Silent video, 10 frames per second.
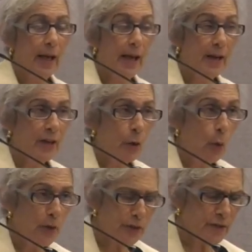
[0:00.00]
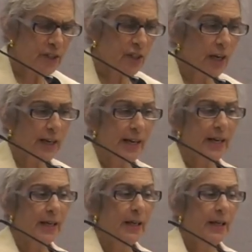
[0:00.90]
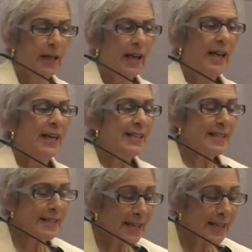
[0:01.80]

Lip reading: and course of study, it's